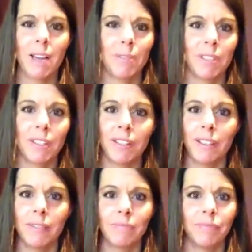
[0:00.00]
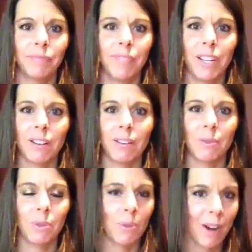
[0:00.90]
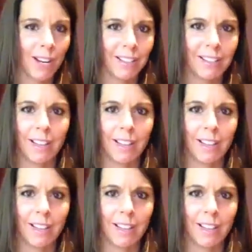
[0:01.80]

I'm still, squatting the